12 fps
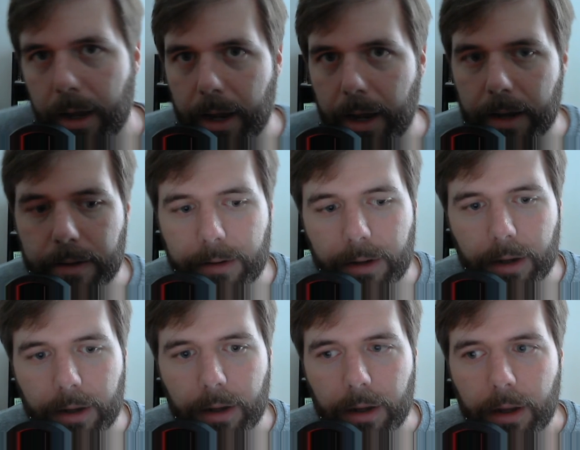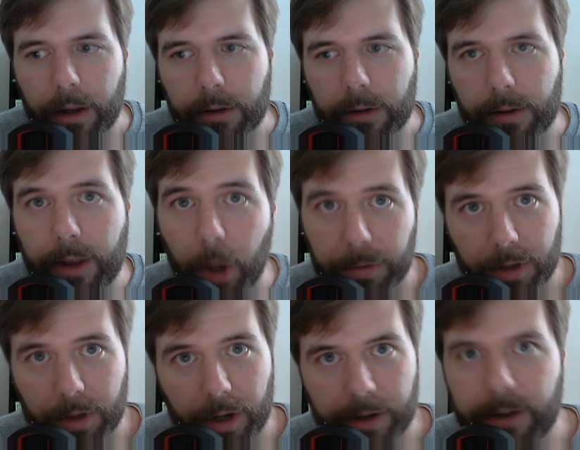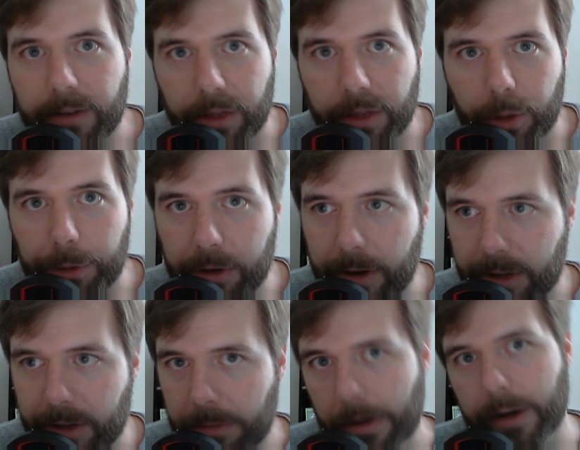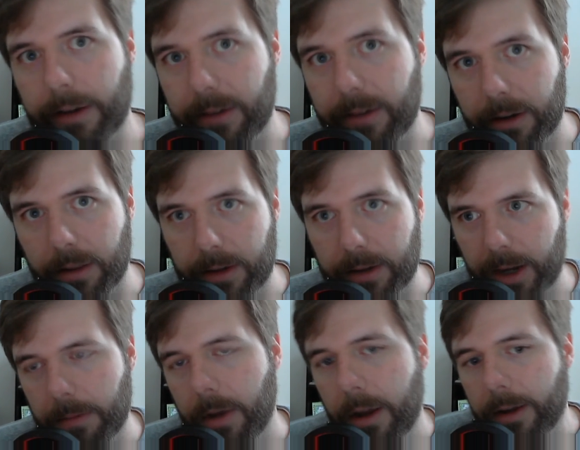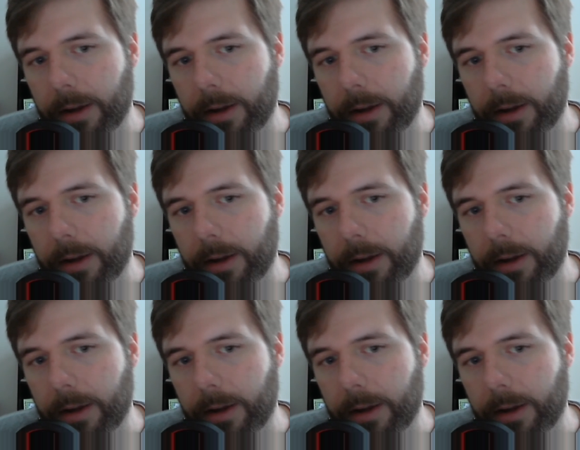and so that helps a lot. He's enthusiastic about it. He's into the game.